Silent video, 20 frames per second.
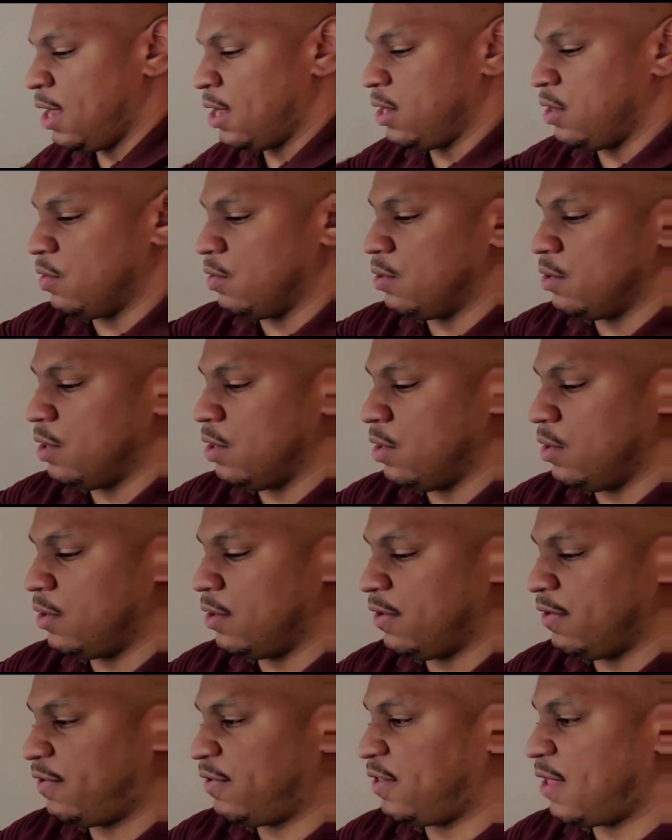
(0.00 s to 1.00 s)
You'll
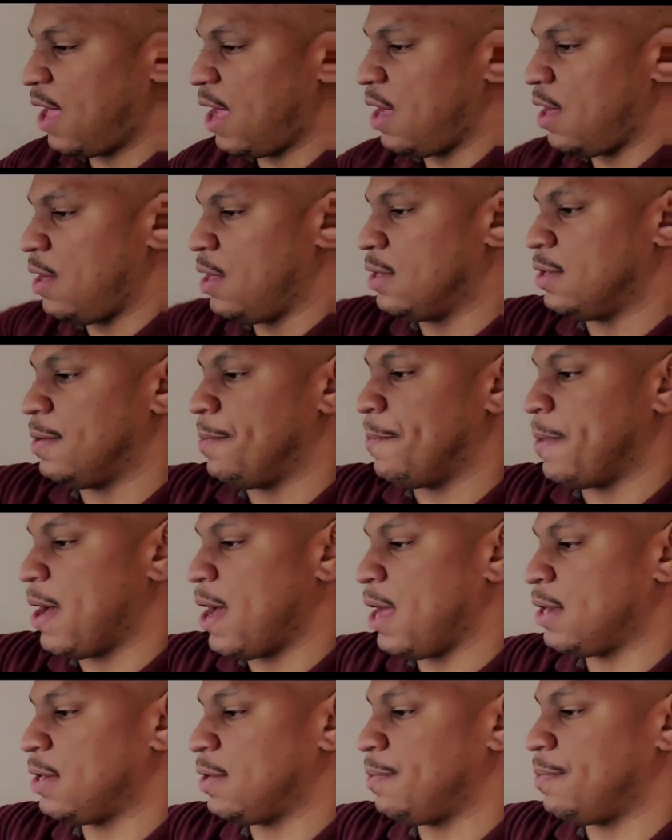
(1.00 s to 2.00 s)
notice that on the
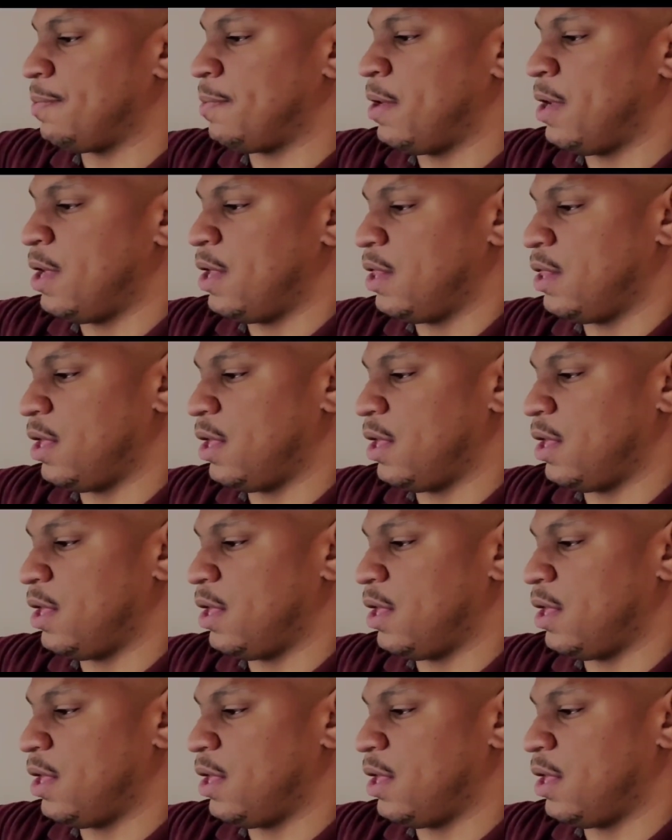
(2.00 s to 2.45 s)
bottom,